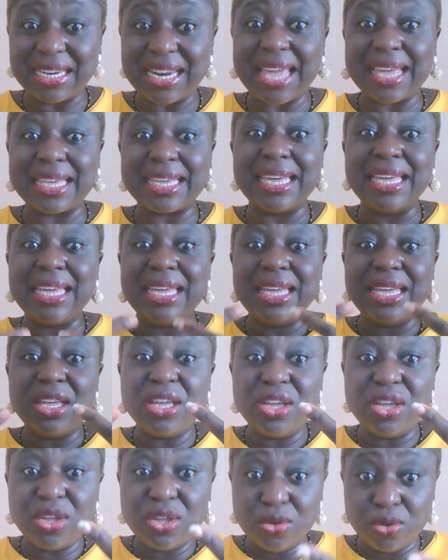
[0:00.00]
Like
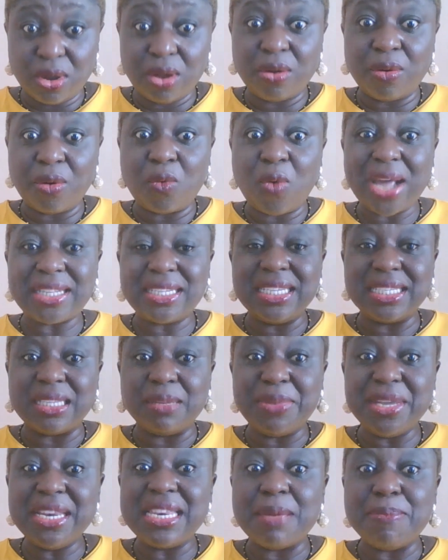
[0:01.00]
whitelist
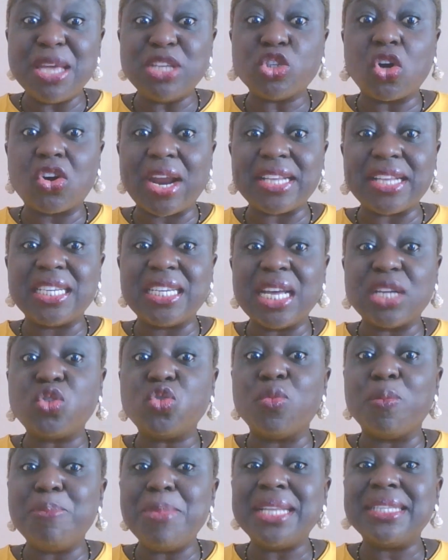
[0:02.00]
being the major criteria
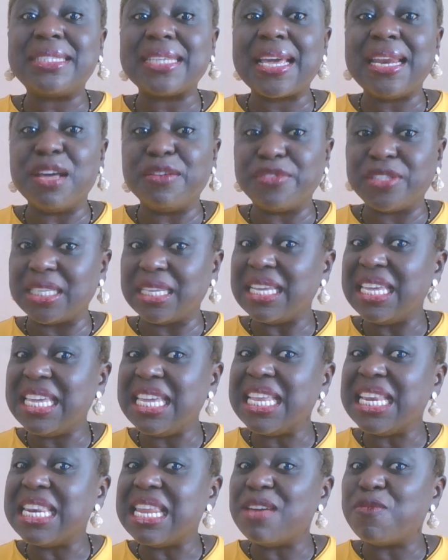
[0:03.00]
to mint NFT
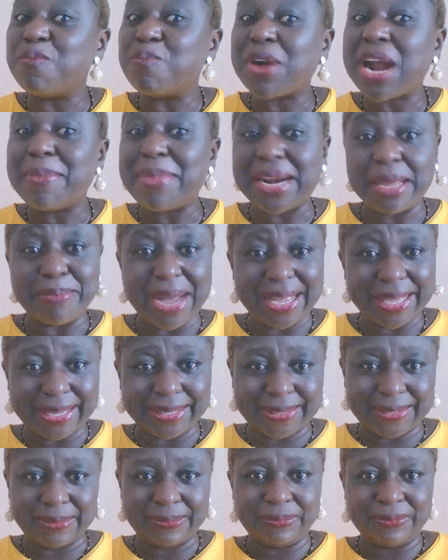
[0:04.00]
in the primary market.
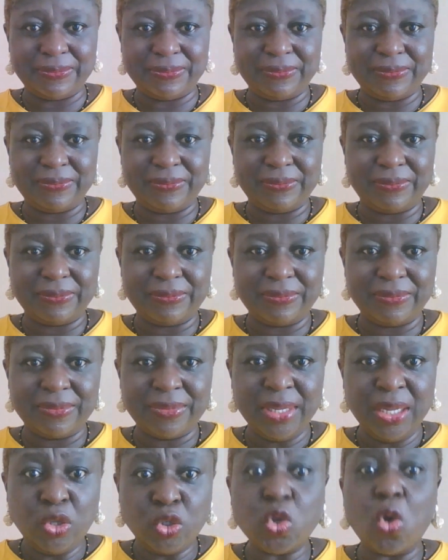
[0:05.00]

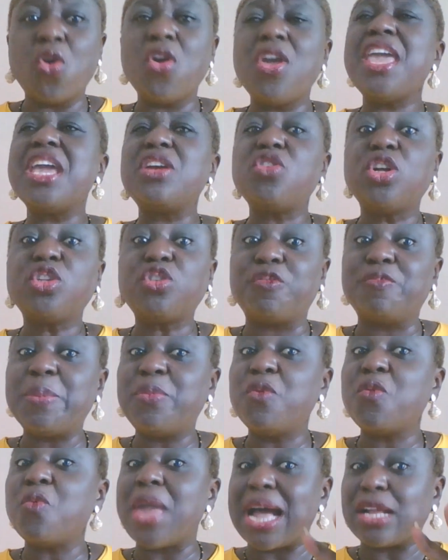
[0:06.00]
So a lot of
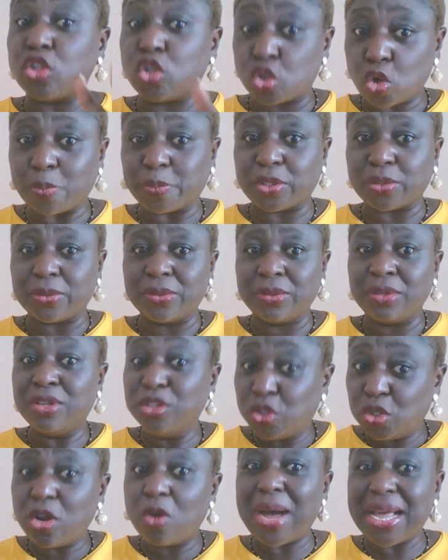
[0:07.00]
people were dropped.
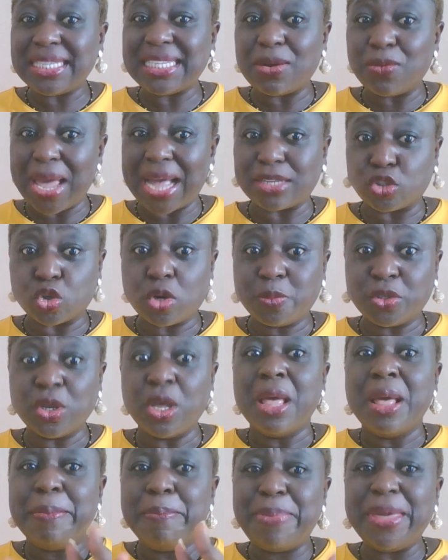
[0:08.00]
Do you know why they were dropped?
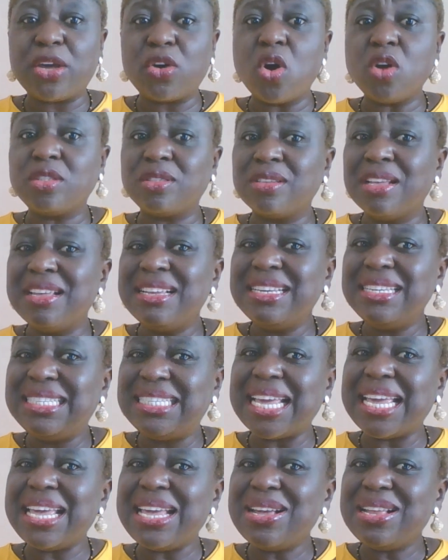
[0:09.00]
Because
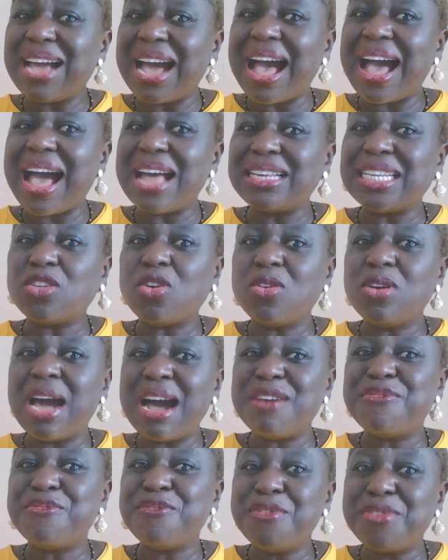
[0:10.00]
they don't
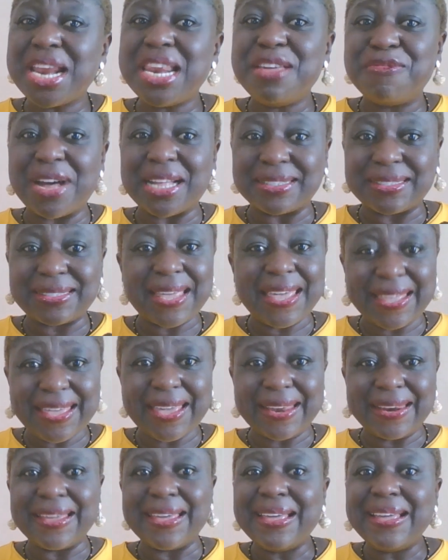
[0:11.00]
have relevance
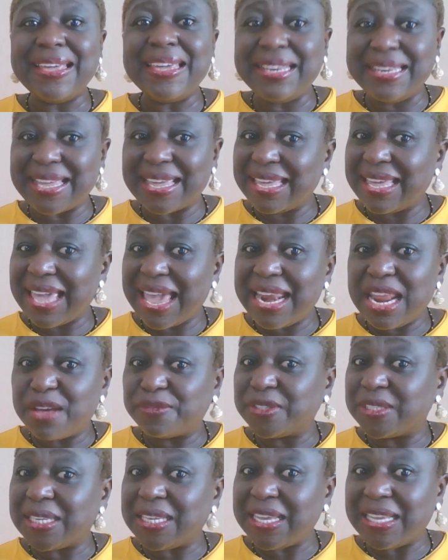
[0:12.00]
again in the
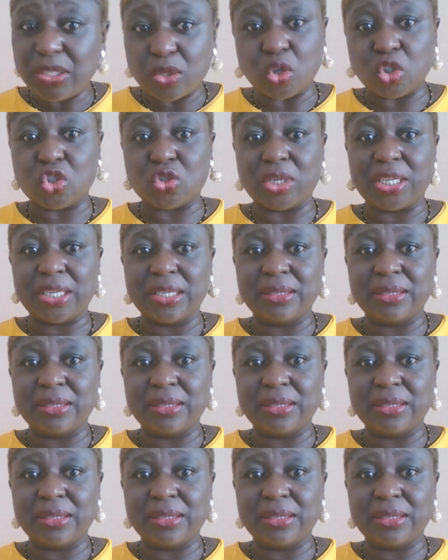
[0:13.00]
NFT industry.